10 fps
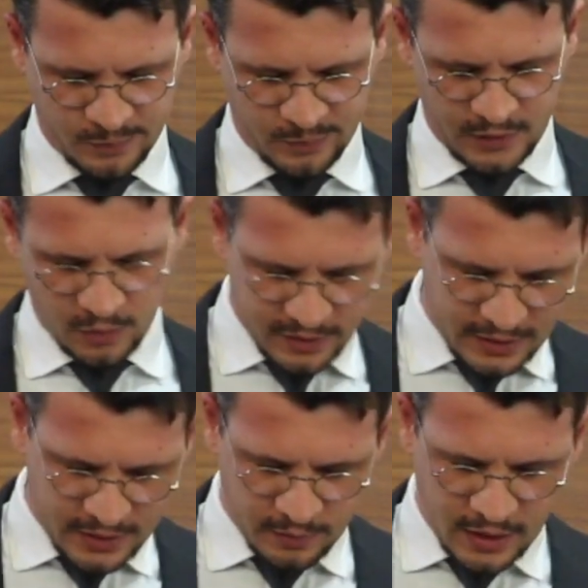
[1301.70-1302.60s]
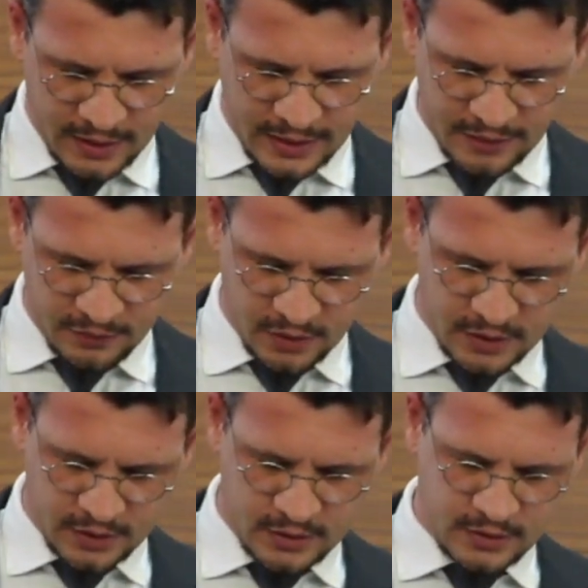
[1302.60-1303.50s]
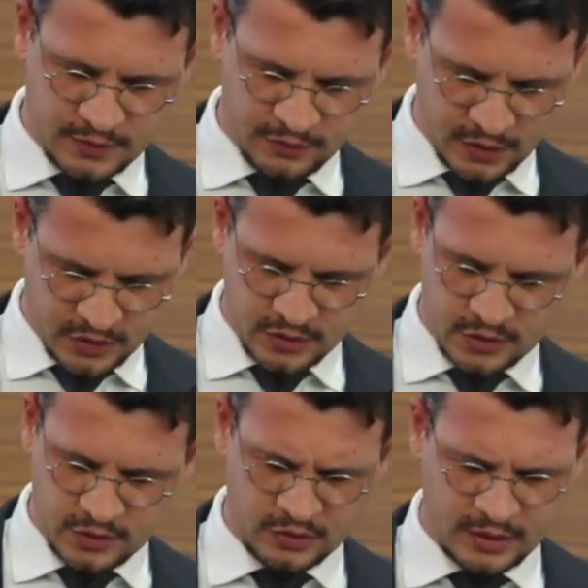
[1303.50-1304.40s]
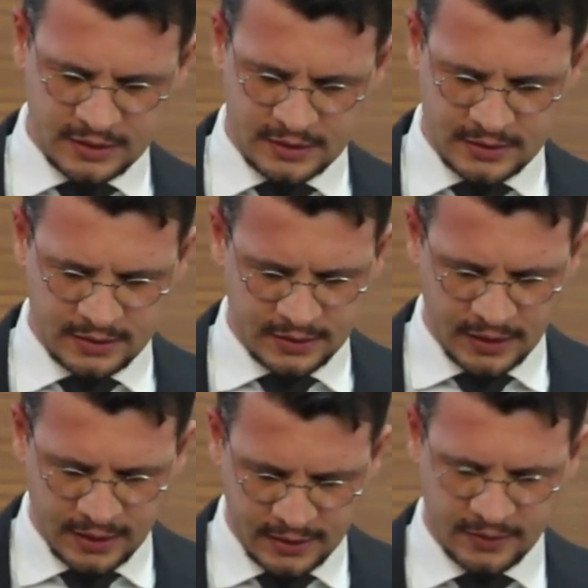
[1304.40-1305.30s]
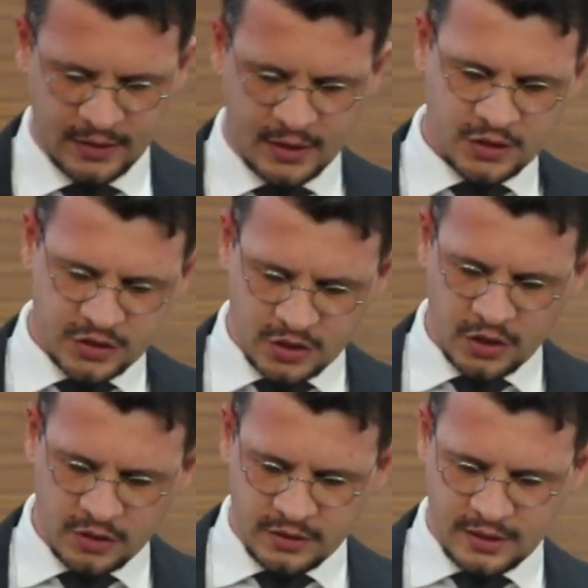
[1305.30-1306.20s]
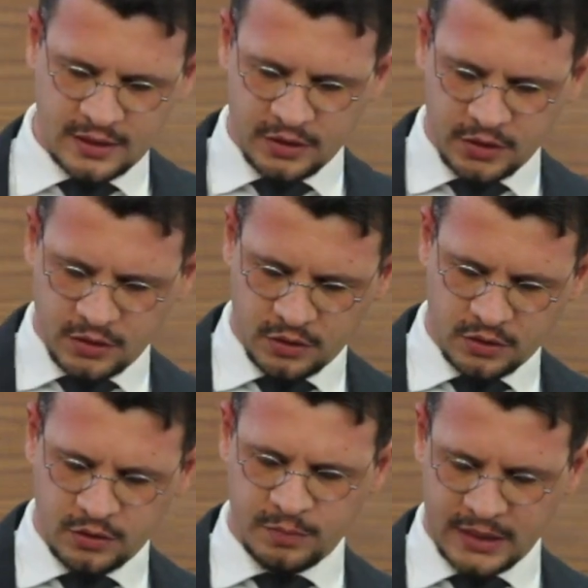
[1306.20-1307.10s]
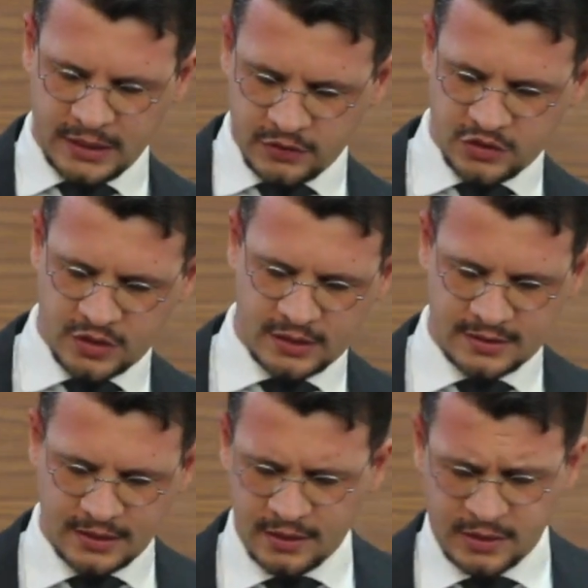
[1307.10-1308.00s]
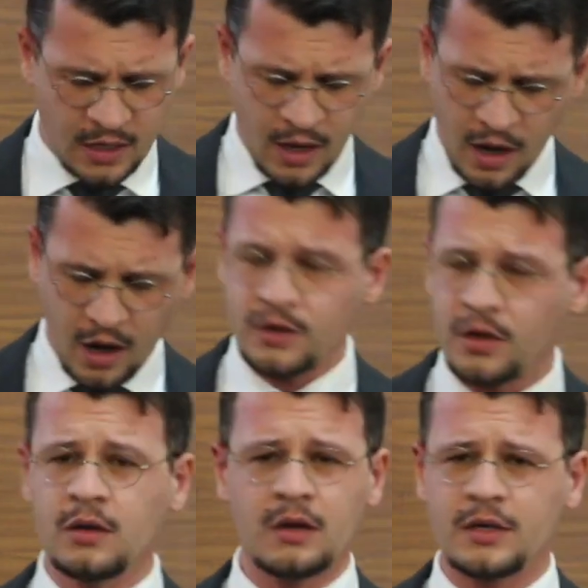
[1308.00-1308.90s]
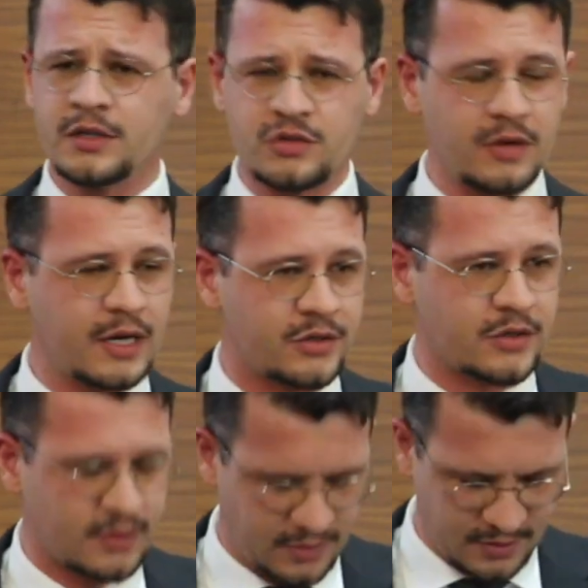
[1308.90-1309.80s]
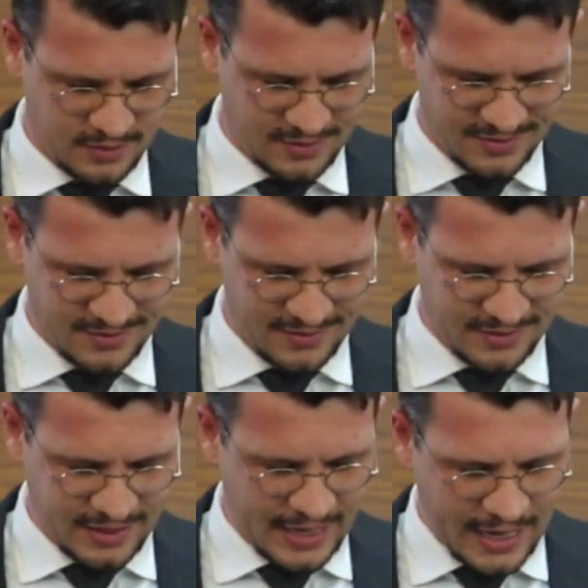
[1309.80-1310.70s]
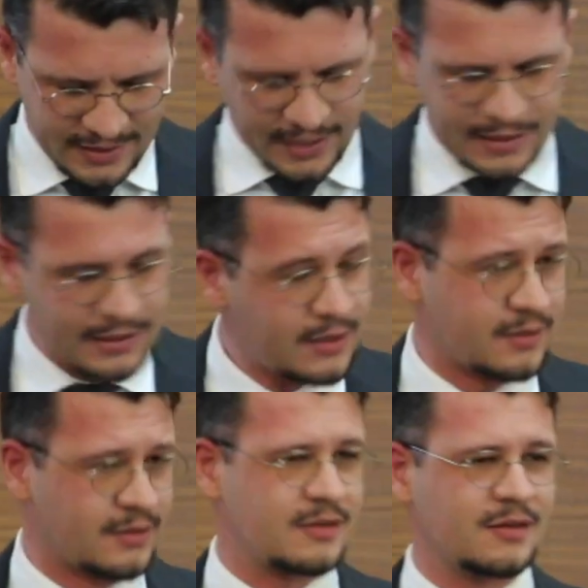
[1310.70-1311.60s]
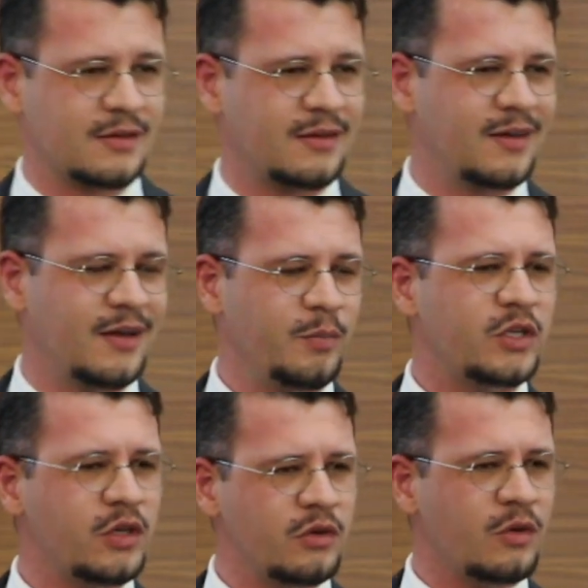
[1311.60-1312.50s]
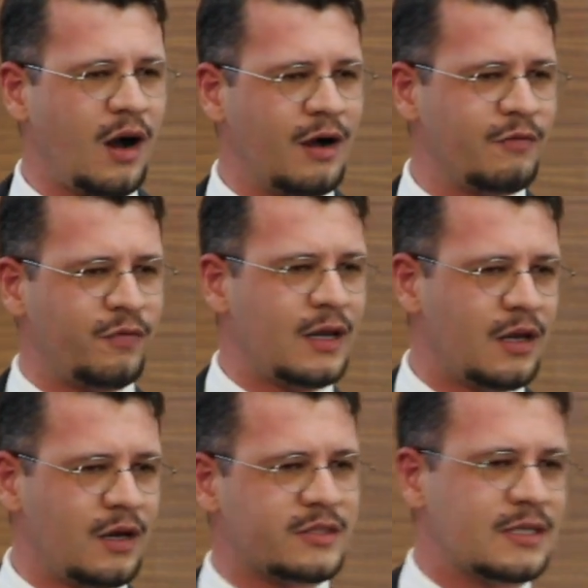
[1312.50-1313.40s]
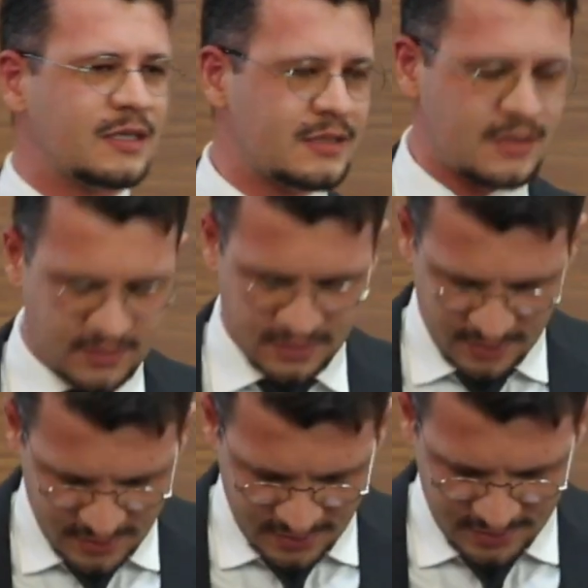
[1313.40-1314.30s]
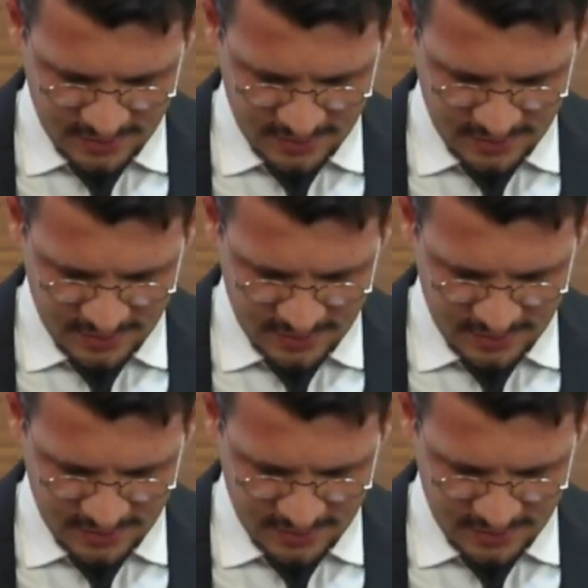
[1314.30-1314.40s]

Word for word: Now, with that in mind, have a look at Ephesians 2:19 again. So then, you, believing Gentiles, are no longer strangers and aliens, but you are fellow citizens